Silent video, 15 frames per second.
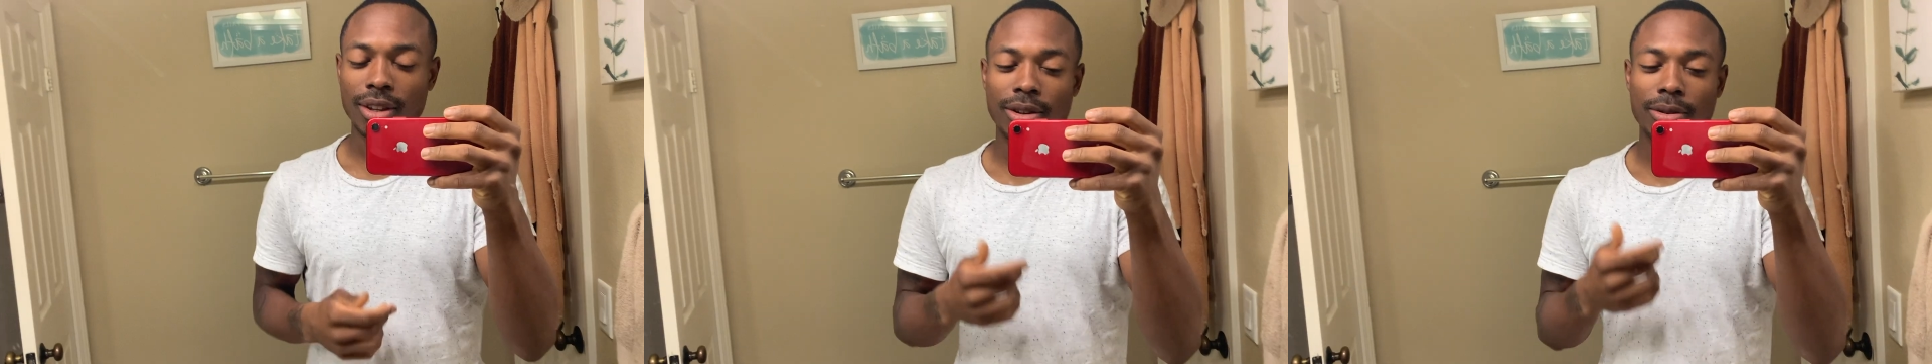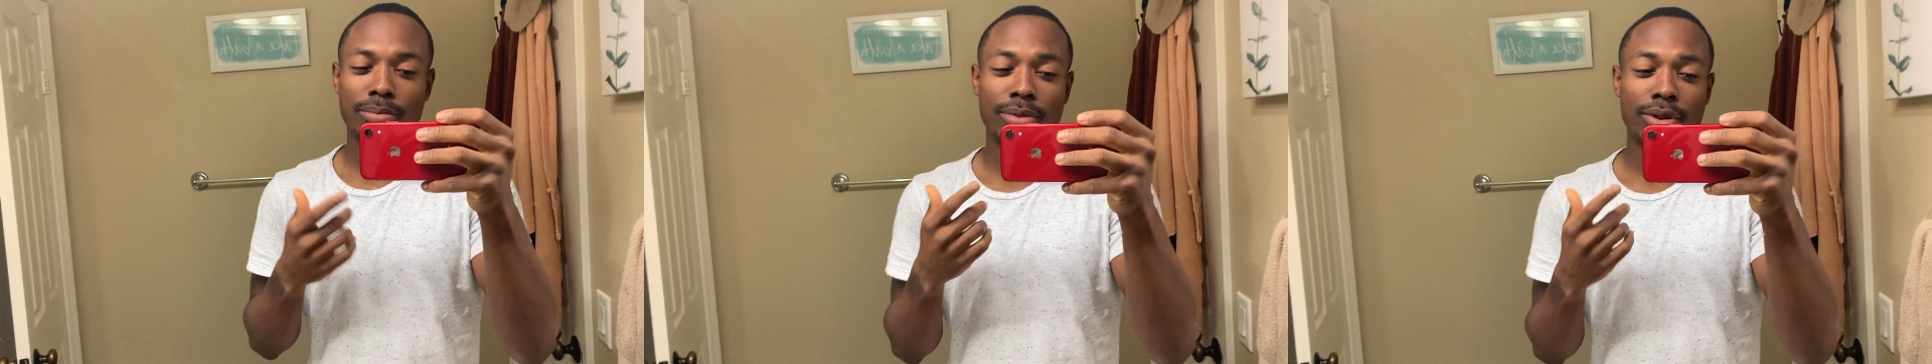
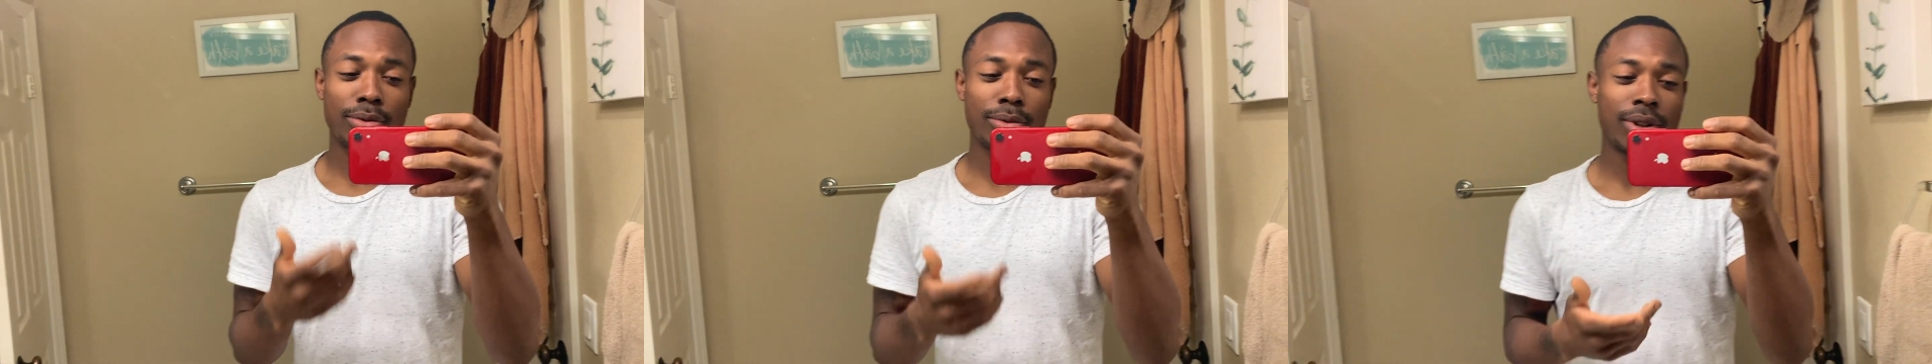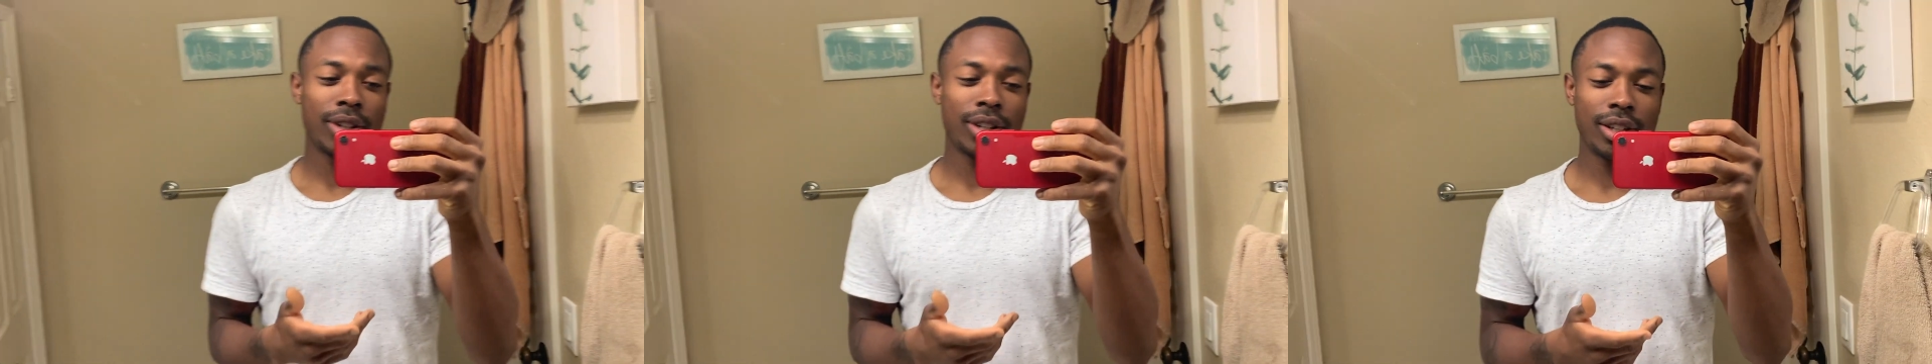but
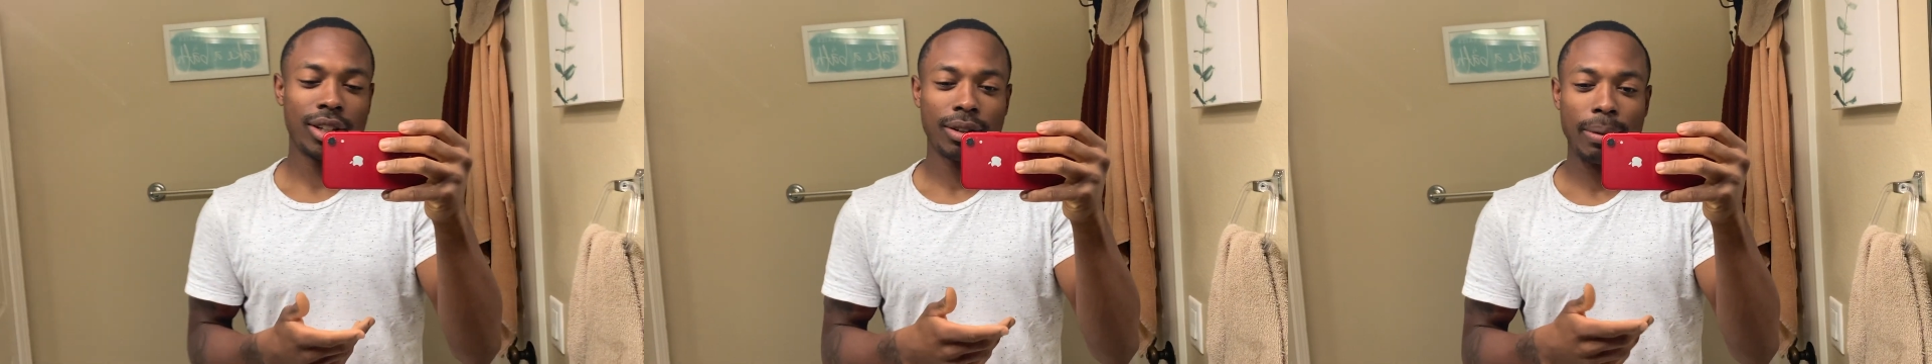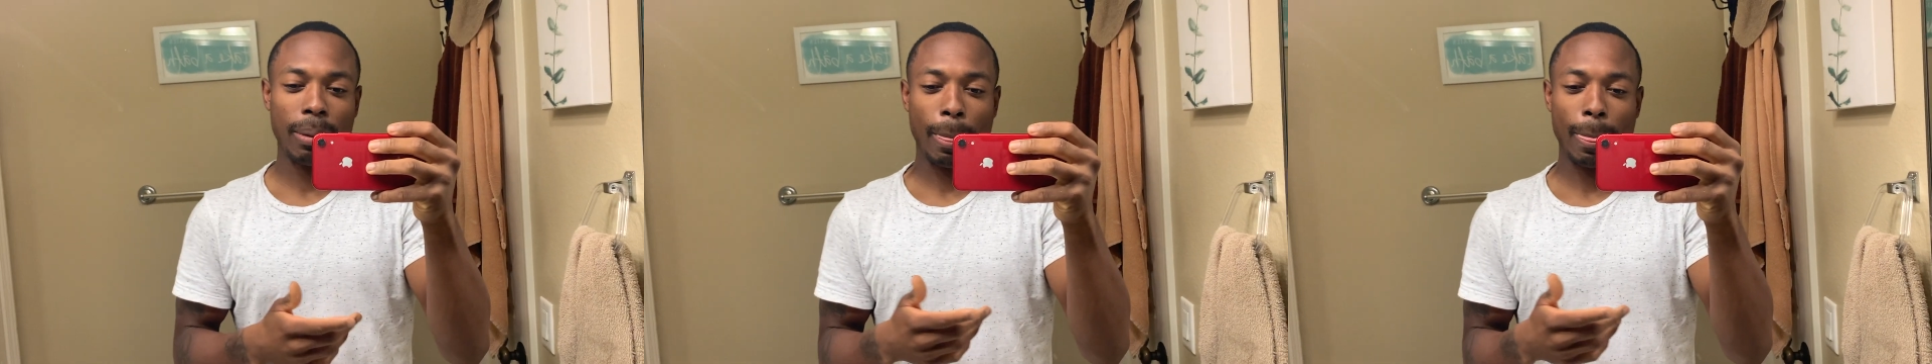really,
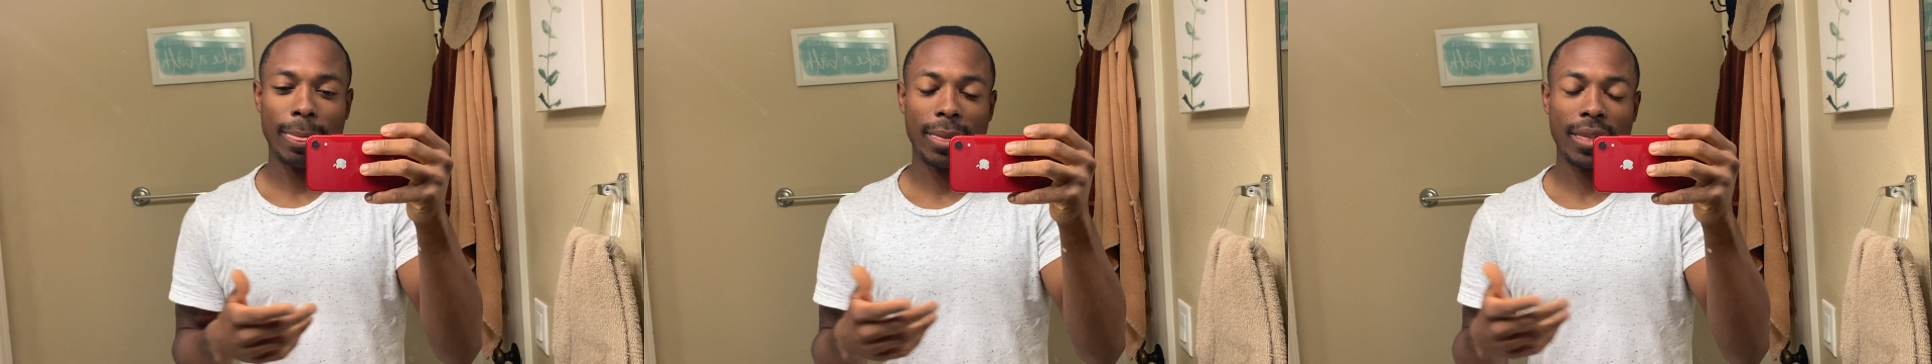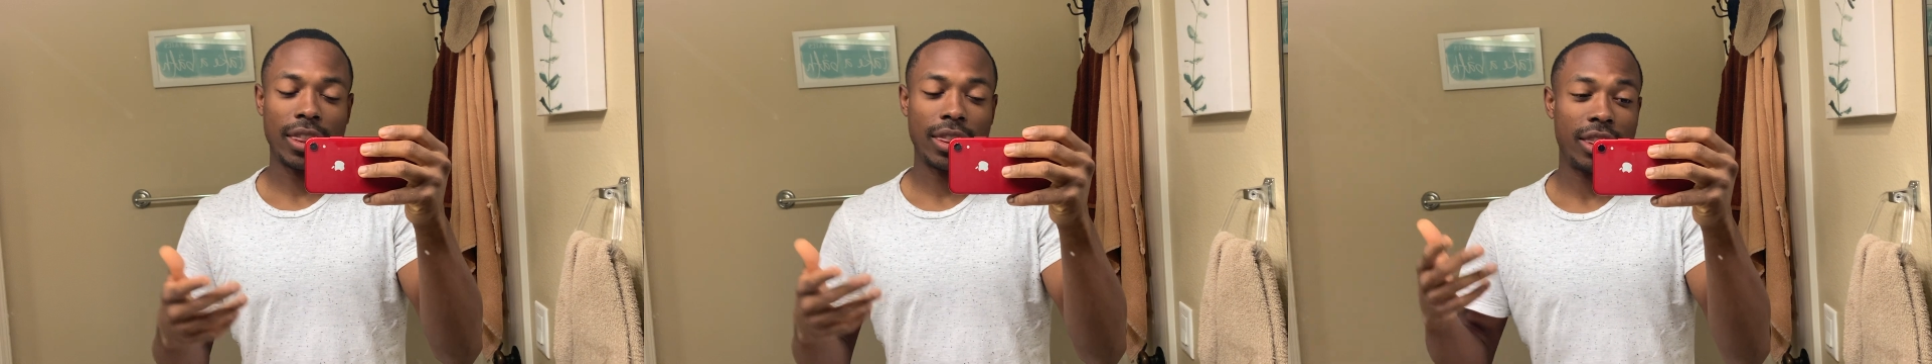
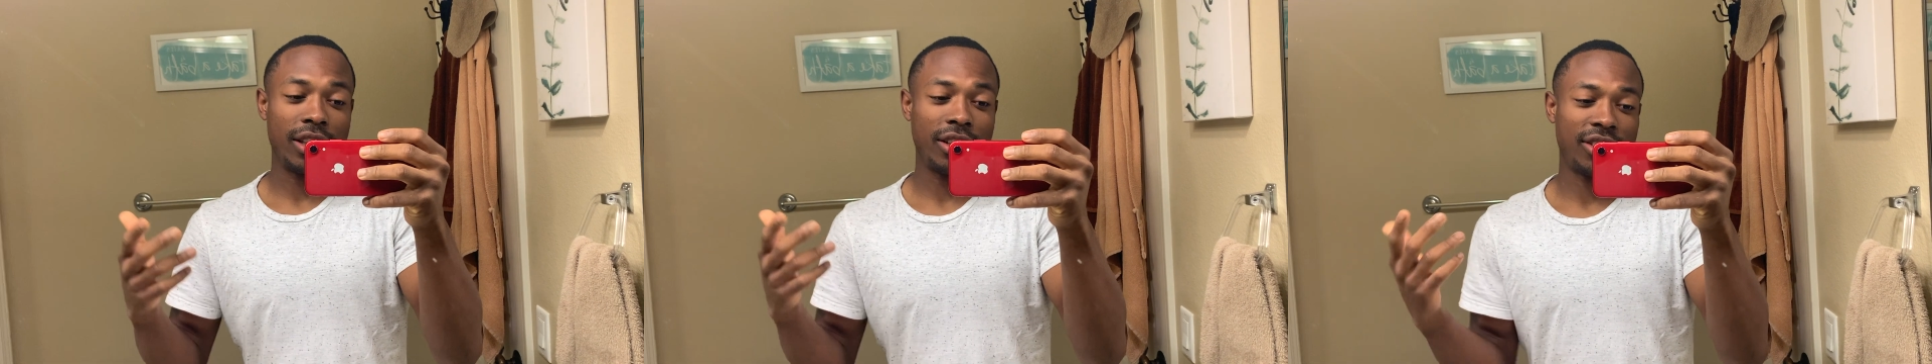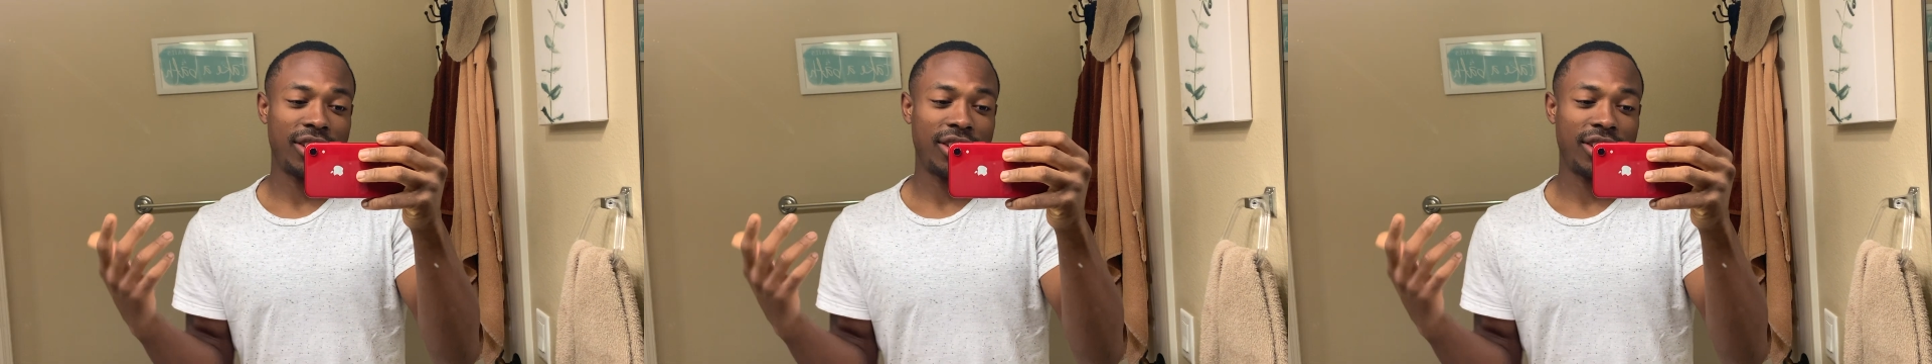this